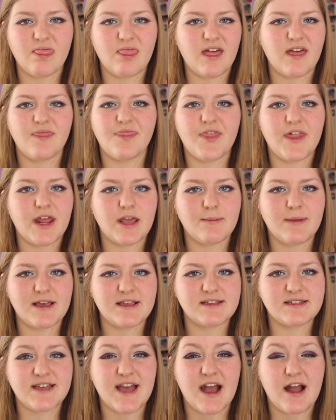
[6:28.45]
lengthening
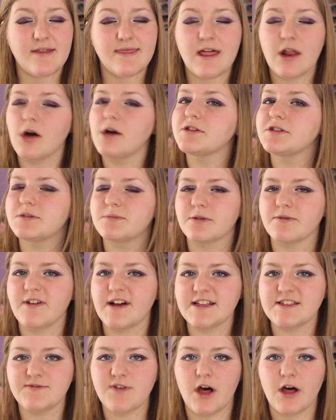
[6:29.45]
mascara that also
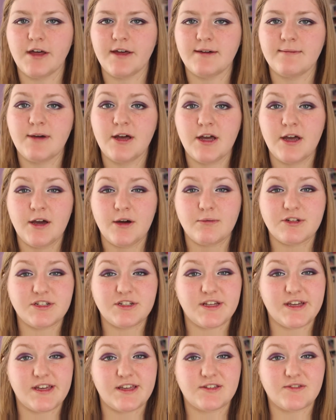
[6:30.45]
provides volume,
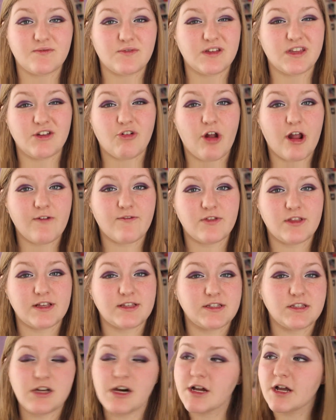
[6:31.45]
which is really great for
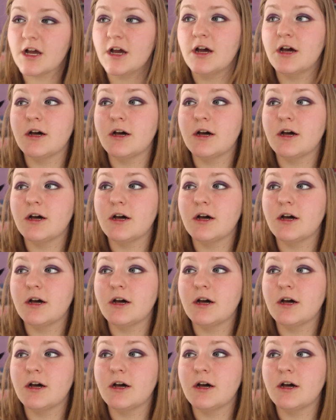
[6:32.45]
this look.